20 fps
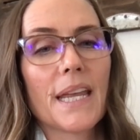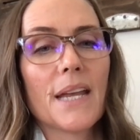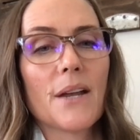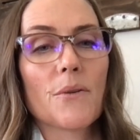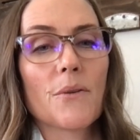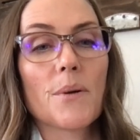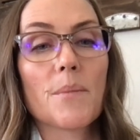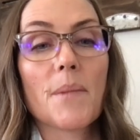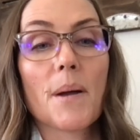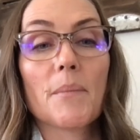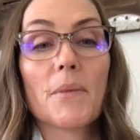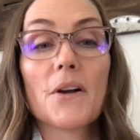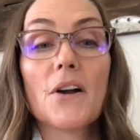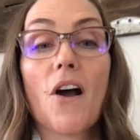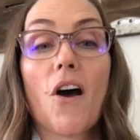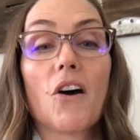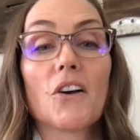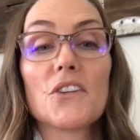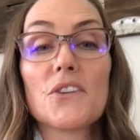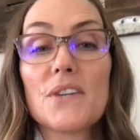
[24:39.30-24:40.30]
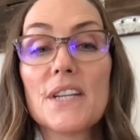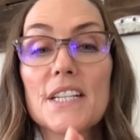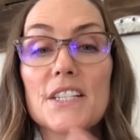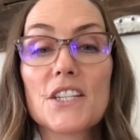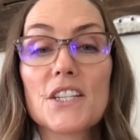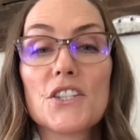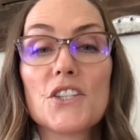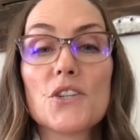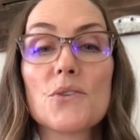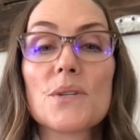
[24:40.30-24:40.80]
Remember, all you need
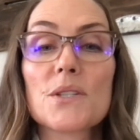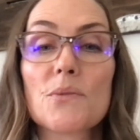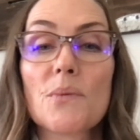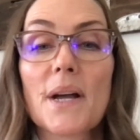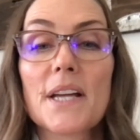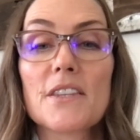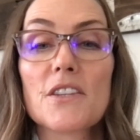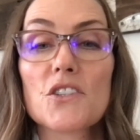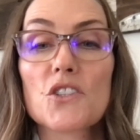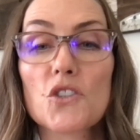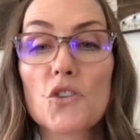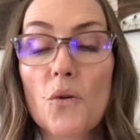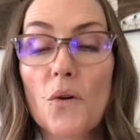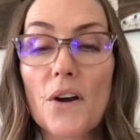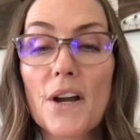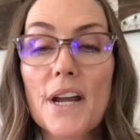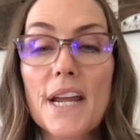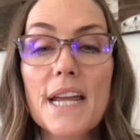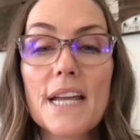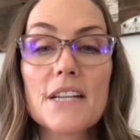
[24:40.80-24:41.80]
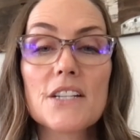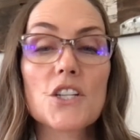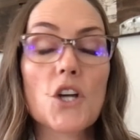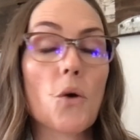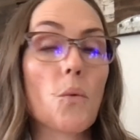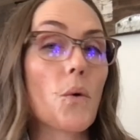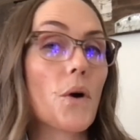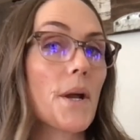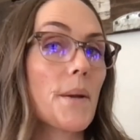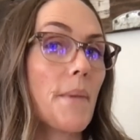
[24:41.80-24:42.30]
to do is write the story.
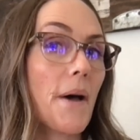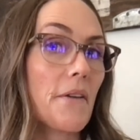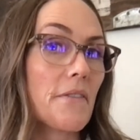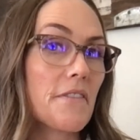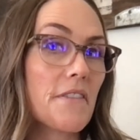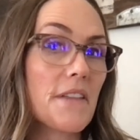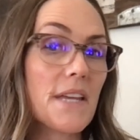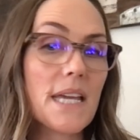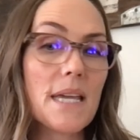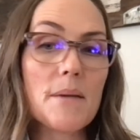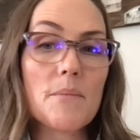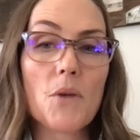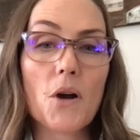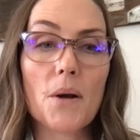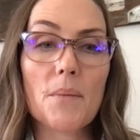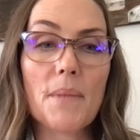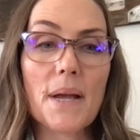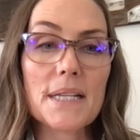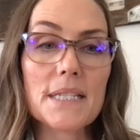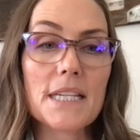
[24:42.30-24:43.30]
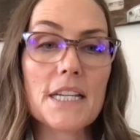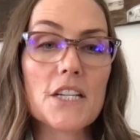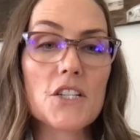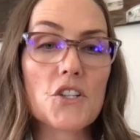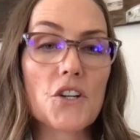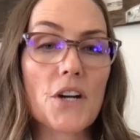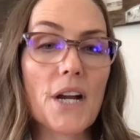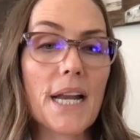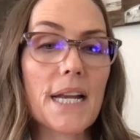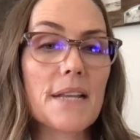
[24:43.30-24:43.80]
Don't worry about theme or message
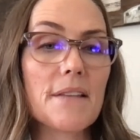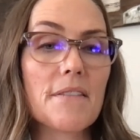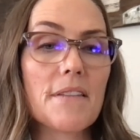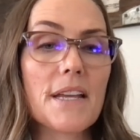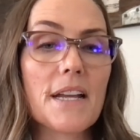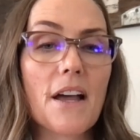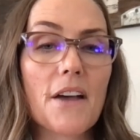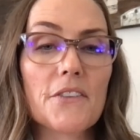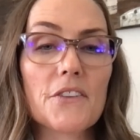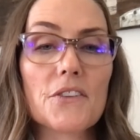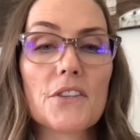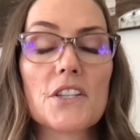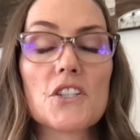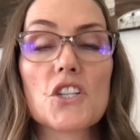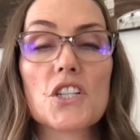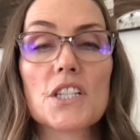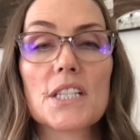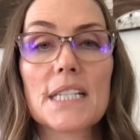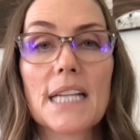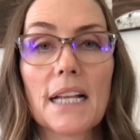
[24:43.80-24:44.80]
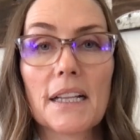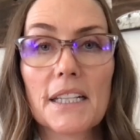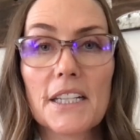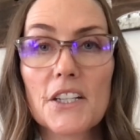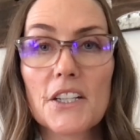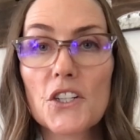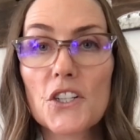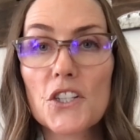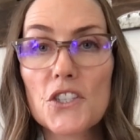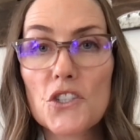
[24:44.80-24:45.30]
or anything other than just telling
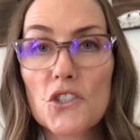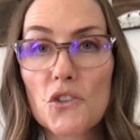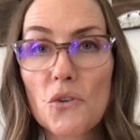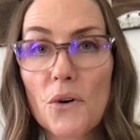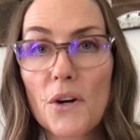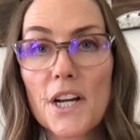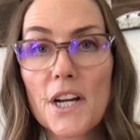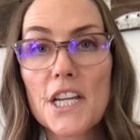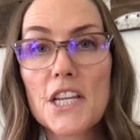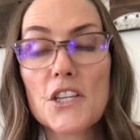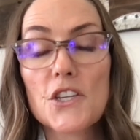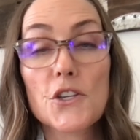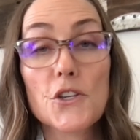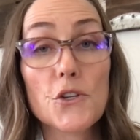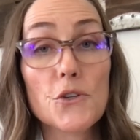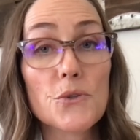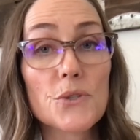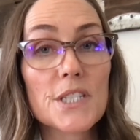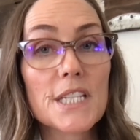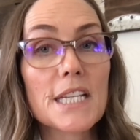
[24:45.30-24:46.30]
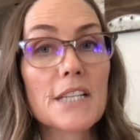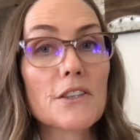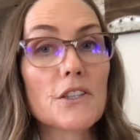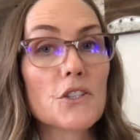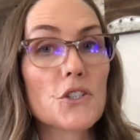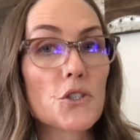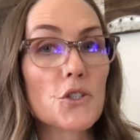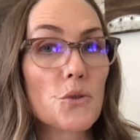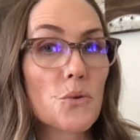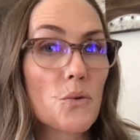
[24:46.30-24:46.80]
a good story using the
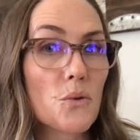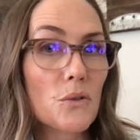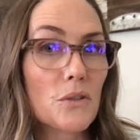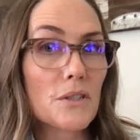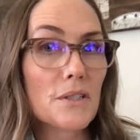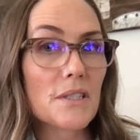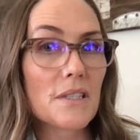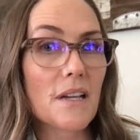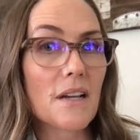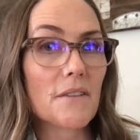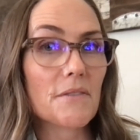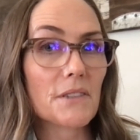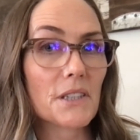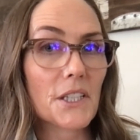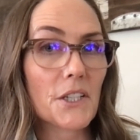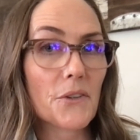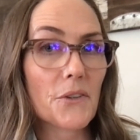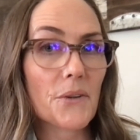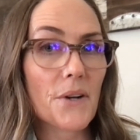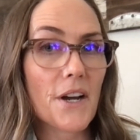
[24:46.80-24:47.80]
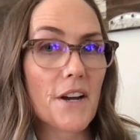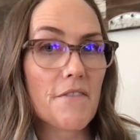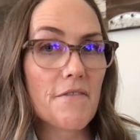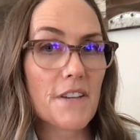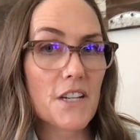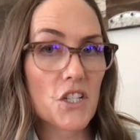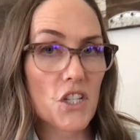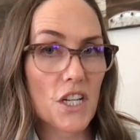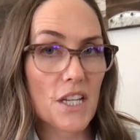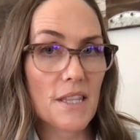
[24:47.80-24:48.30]
tools of literary
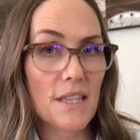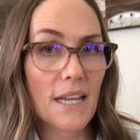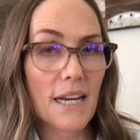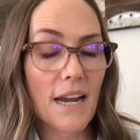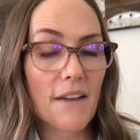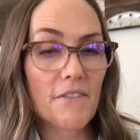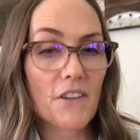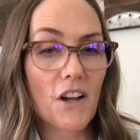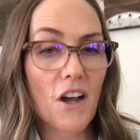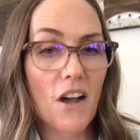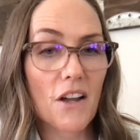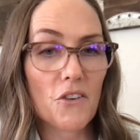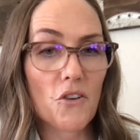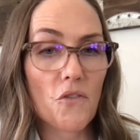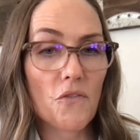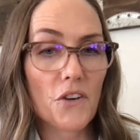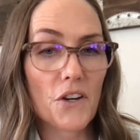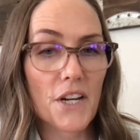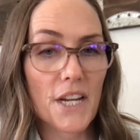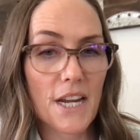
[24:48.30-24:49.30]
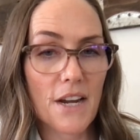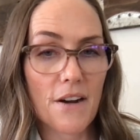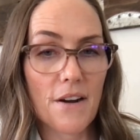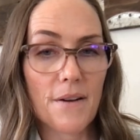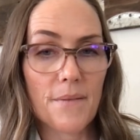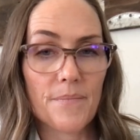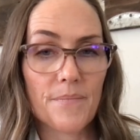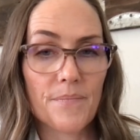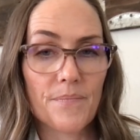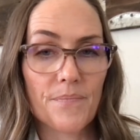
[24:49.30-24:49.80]
fiction that I've gone over here.
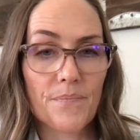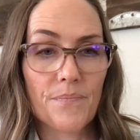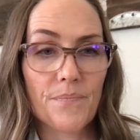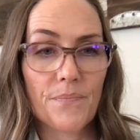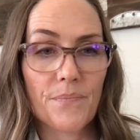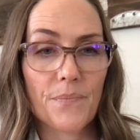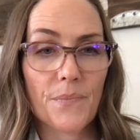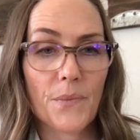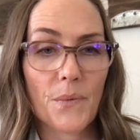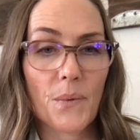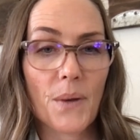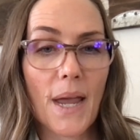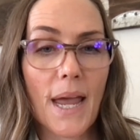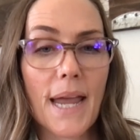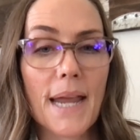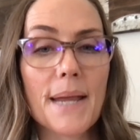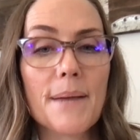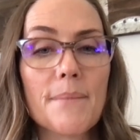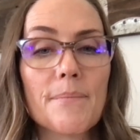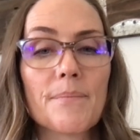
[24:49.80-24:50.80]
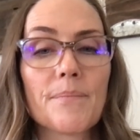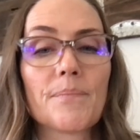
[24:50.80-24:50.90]
Okay?